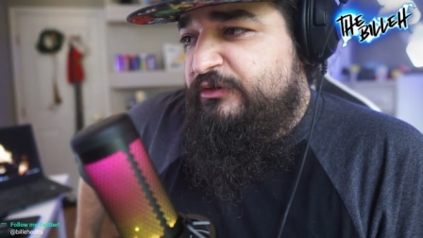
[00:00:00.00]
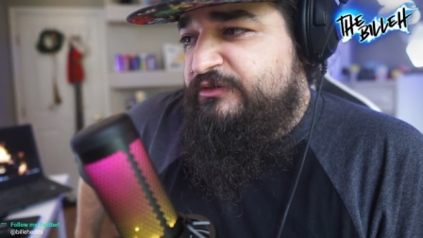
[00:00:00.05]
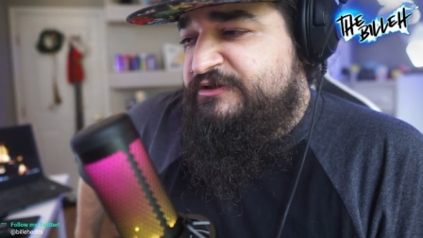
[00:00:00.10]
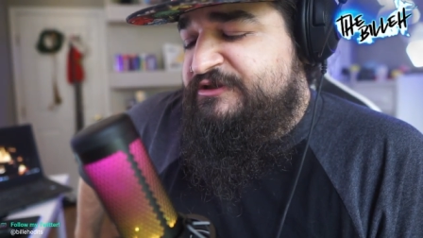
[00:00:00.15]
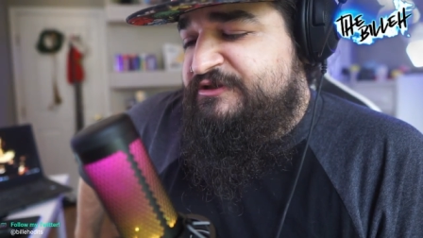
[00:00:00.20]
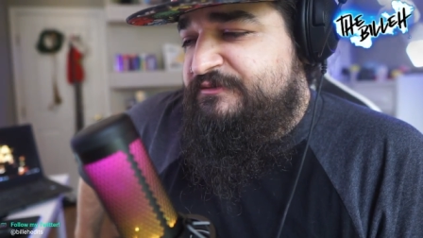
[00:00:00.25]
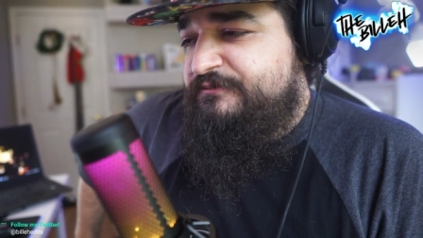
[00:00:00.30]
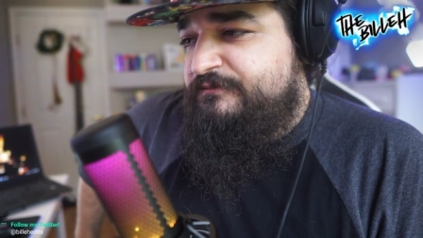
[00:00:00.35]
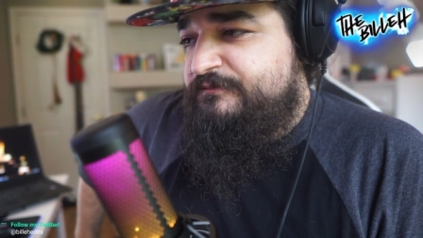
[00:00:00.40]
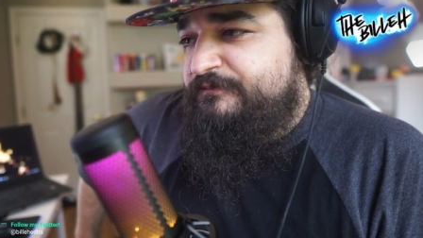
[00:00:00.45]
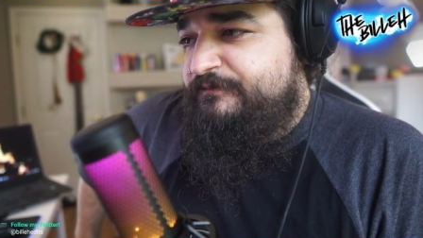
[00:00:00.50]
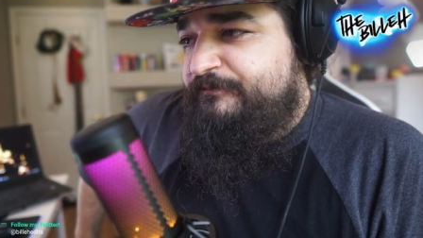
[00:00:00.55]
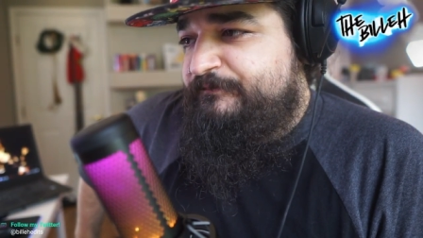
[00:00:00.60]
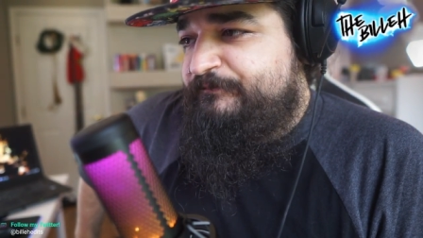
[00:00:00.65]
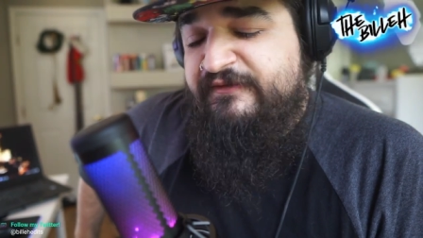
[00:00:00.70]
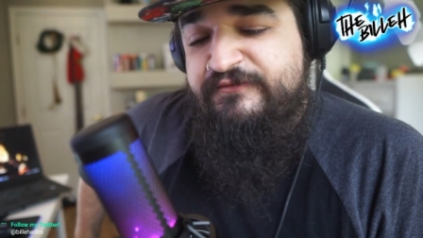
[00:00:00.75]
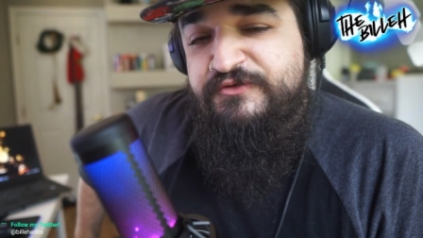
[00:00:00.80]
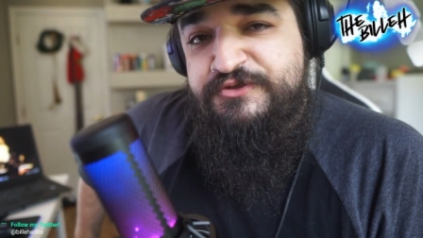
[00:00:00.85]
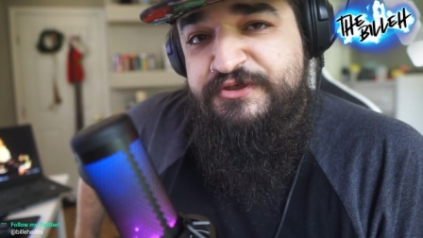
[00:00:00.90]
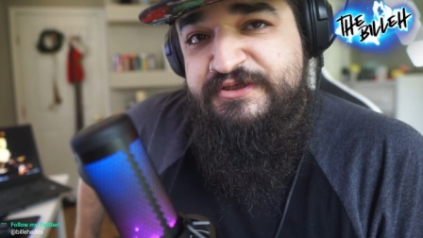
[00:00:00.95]
Gross.
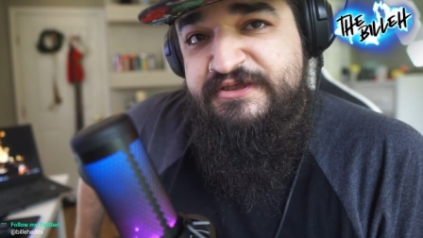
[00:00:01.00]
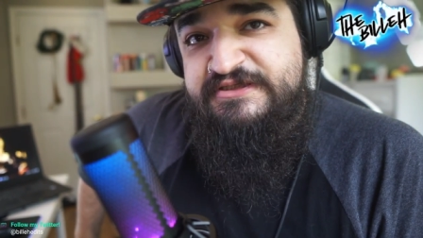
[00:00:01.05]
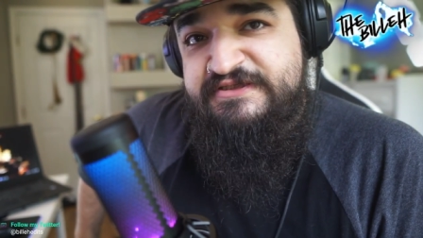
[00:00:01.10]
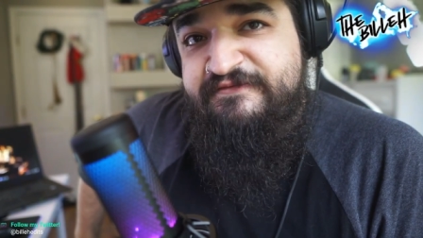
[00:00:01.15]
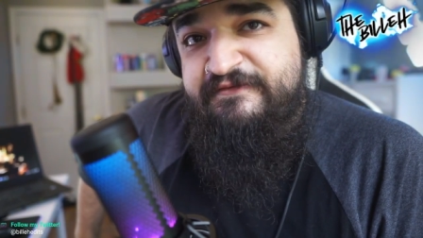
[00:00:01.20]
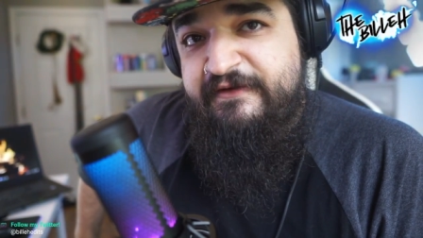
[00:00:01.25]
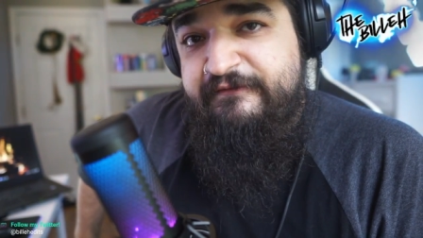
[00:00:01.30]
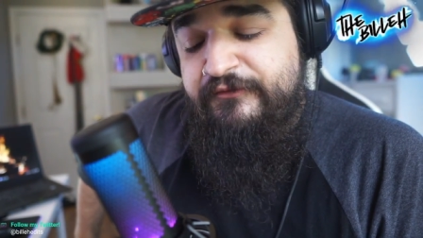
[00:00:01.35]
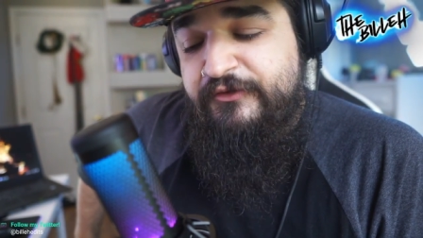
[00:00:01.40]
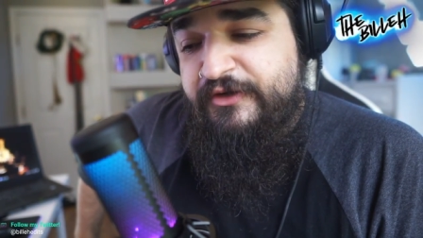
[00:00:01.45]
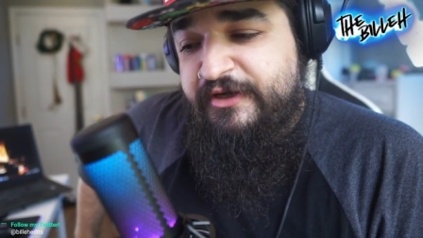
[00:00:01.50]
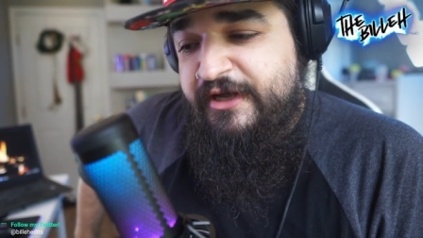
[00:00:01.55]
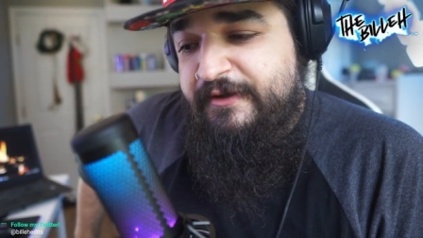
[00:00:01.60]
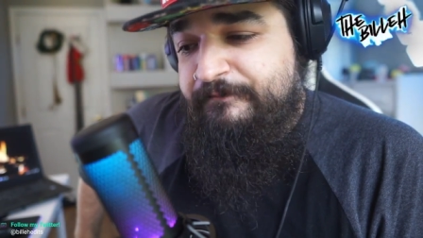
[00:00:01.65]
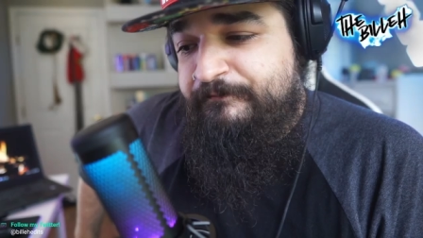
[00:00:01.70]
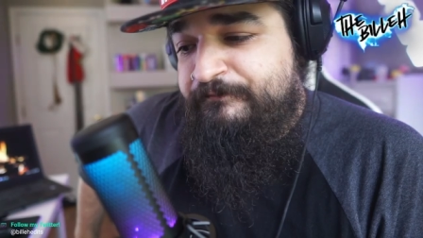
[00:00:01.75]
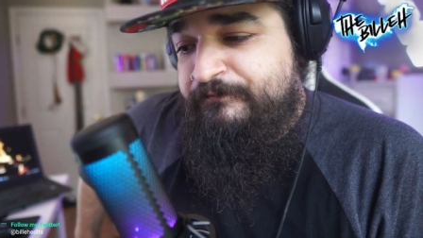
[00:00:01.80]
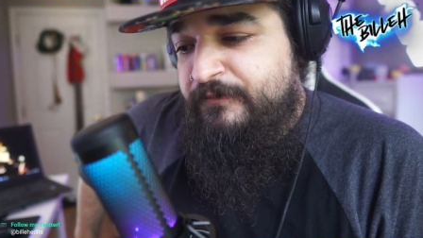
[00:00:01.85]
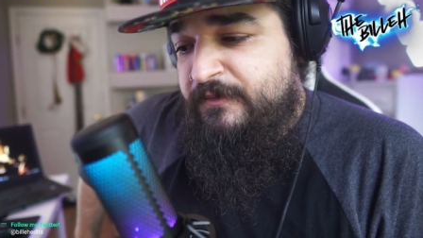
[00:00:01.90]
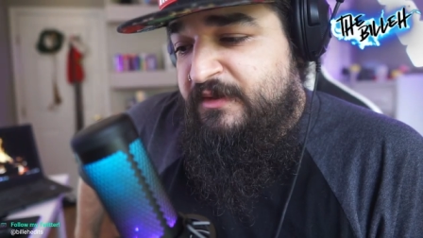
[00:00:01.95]
I will never drink this flavor
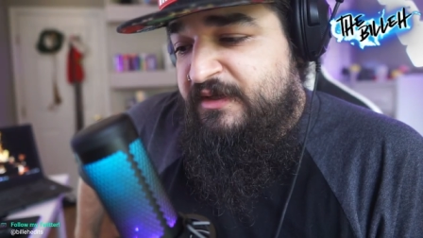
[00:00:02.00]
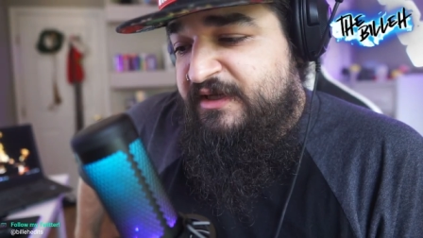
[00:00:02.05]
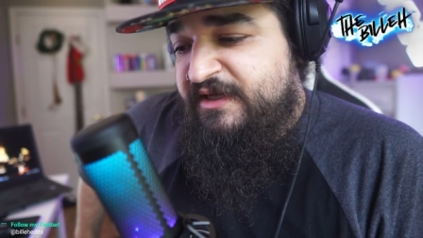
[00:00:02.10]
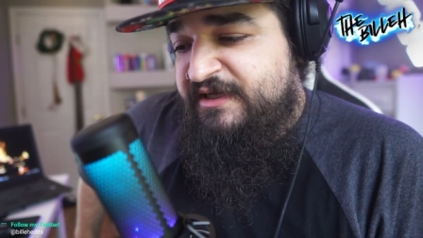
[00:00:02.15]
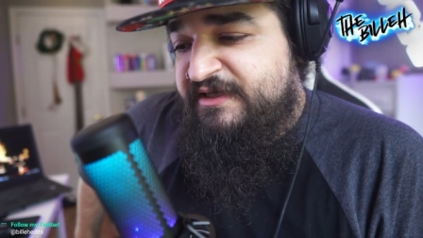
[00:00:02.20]
again.